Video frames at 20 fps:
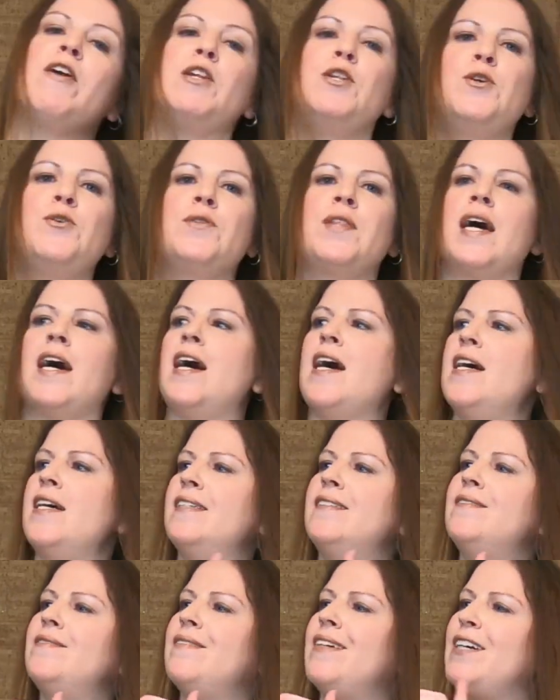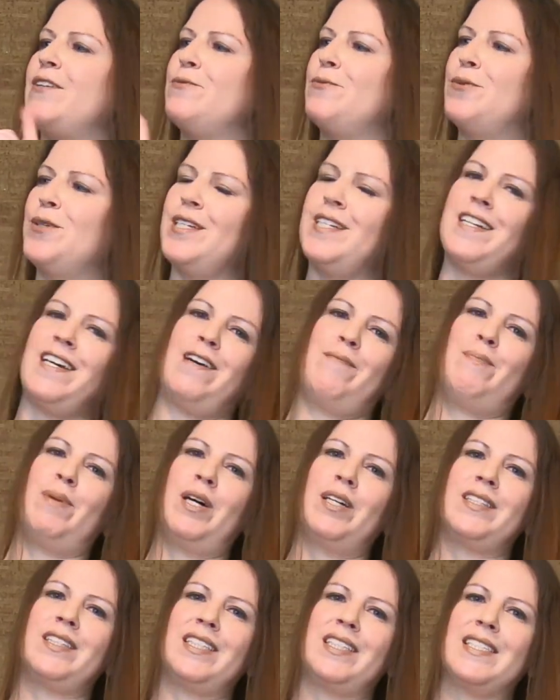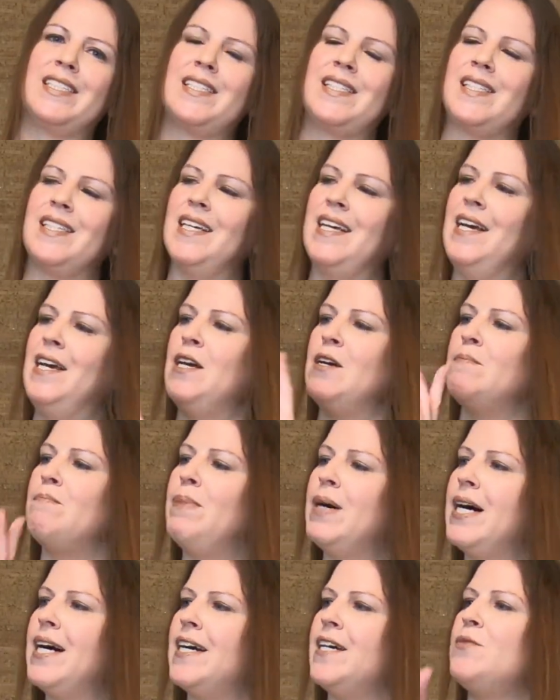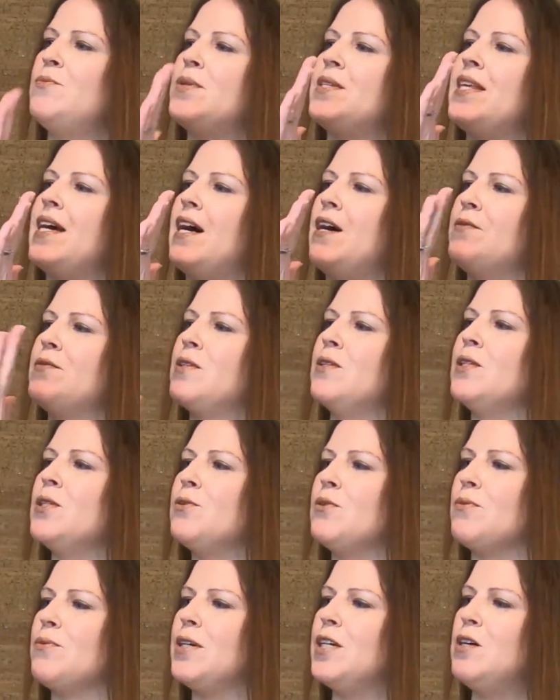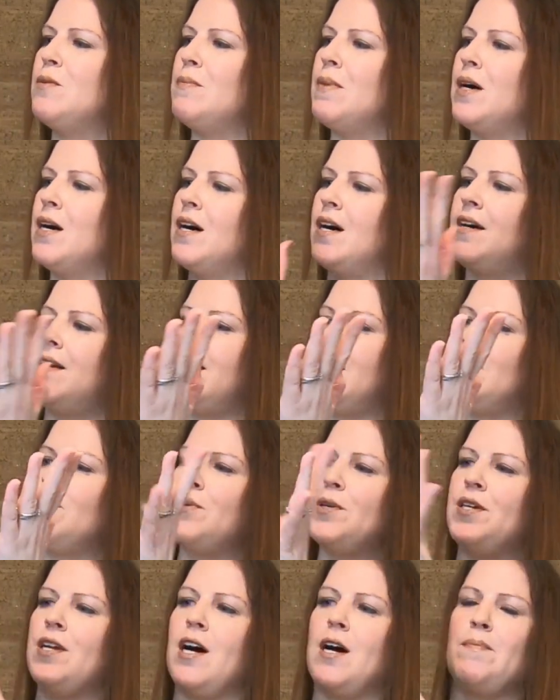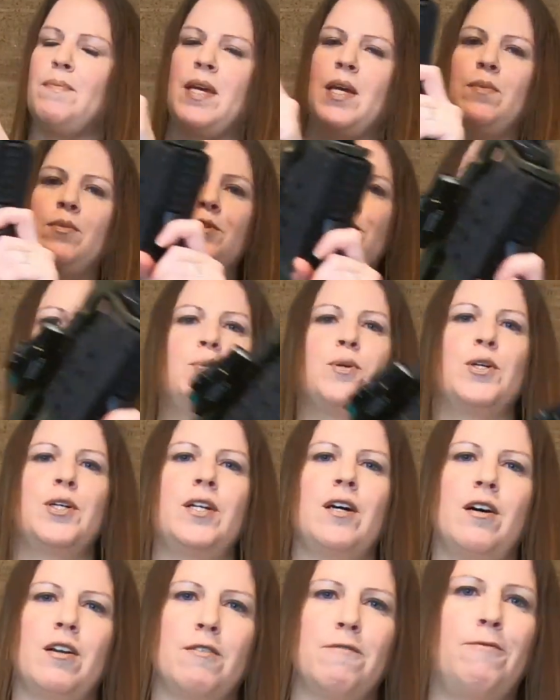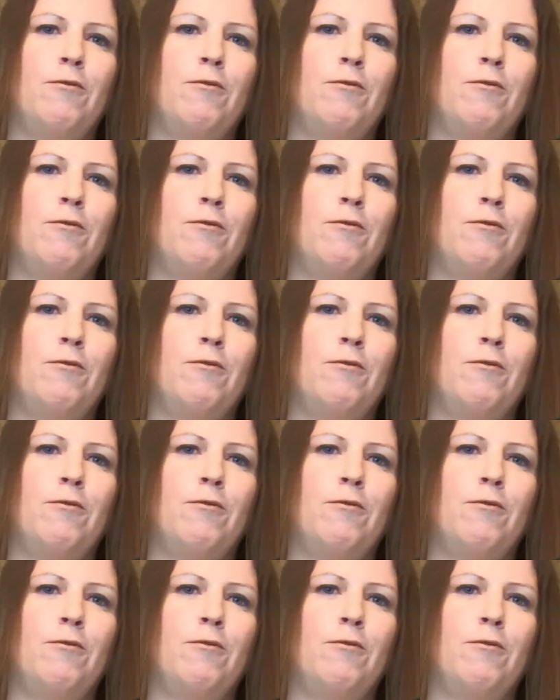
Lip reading: I knew that, I wouldn't have bought this. But without the lower rail mod, I would not be able to put on a